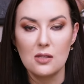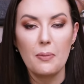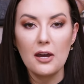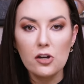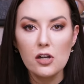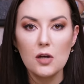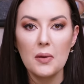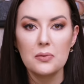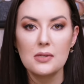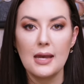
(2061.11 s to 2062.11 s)
The better you're going to be
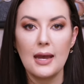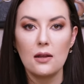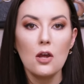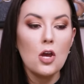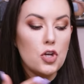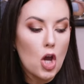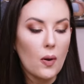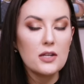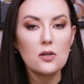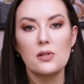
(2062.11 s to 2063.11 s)
able to say, no,
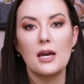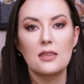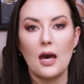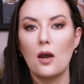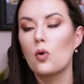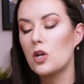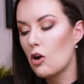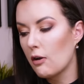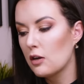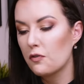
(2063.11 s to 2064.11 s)
I don't like that, or
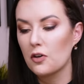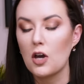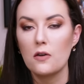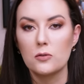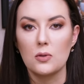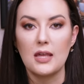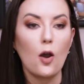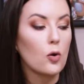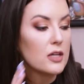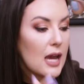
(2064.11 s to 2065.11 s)
no, I don't feel comfortable with that,
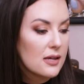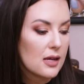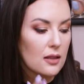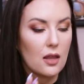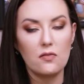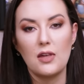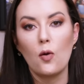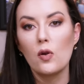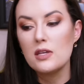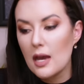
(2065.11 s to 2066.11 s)
or yes, I love that,
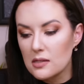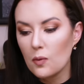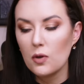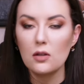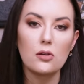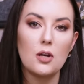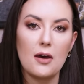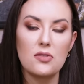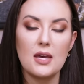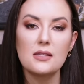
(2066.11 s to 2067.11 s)
or yes, I want to learn
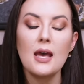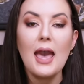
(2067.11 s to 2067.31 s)
about this.